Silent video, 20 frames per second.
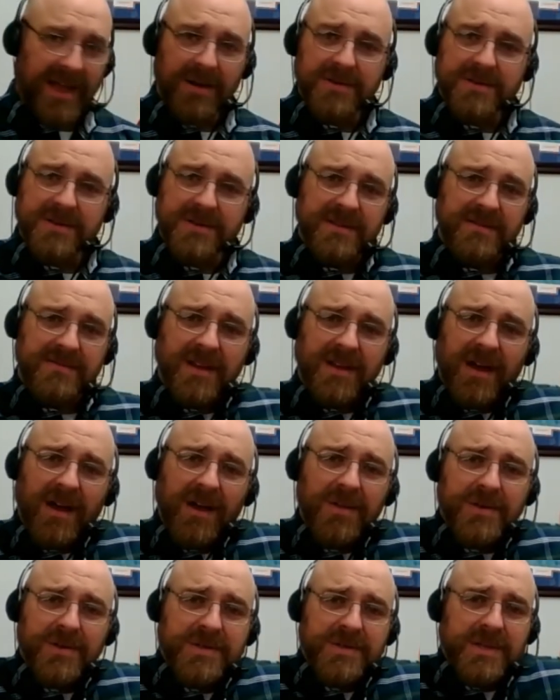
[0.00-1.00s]
thousands of
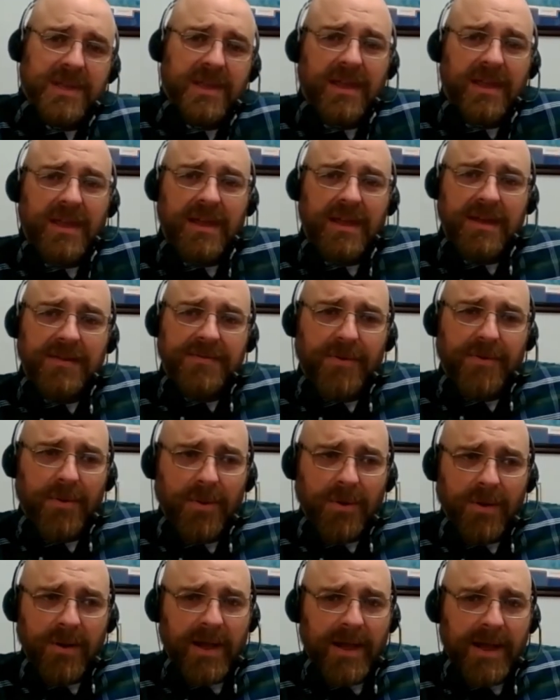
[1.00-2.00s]
dollars
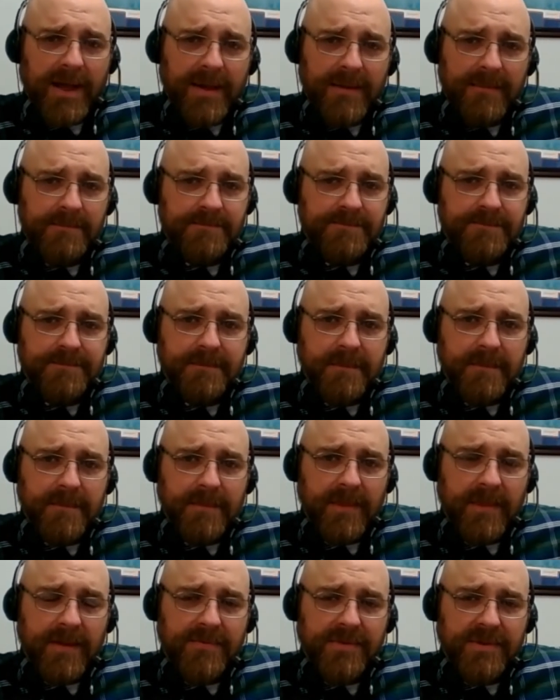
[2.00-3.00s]
for
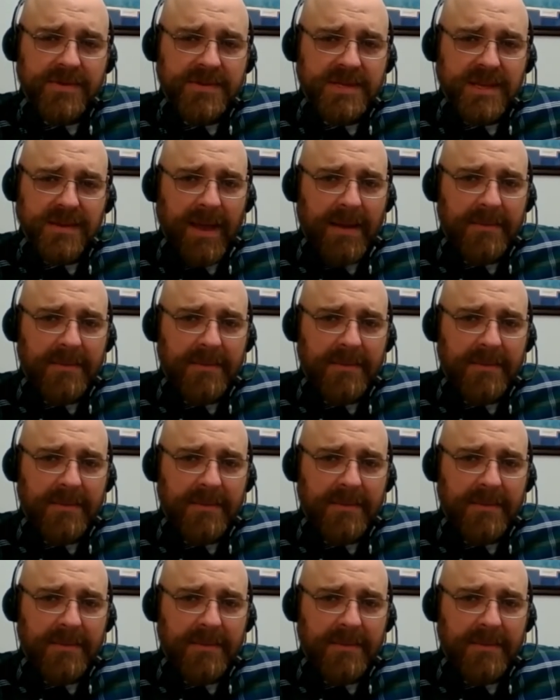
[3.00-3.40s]
sleep